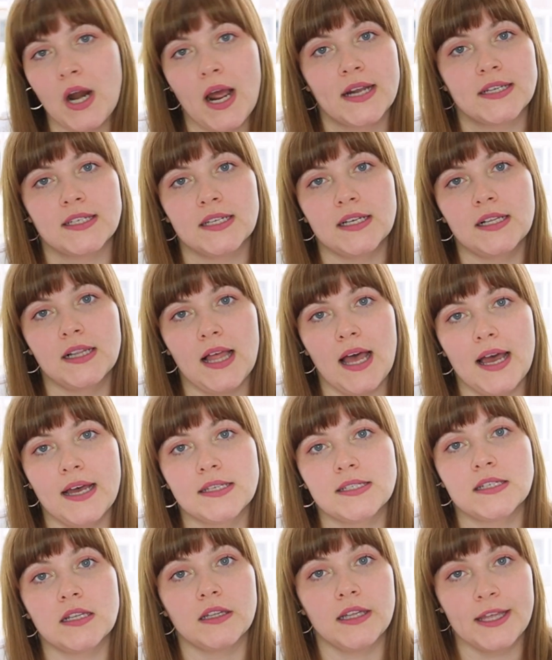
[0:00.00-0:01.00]
acting
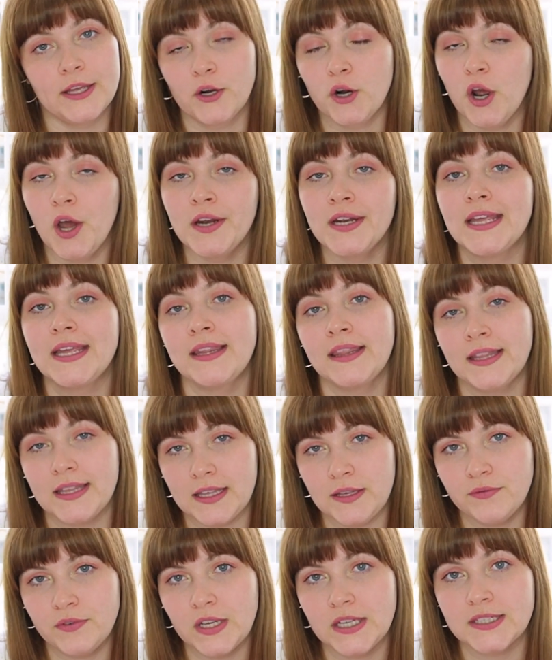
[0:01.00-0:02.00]
class later on in the
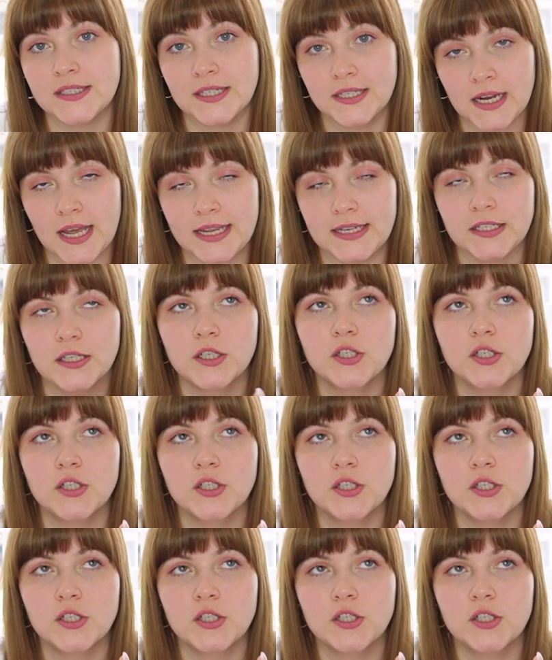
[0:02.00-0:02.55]
evening tonight.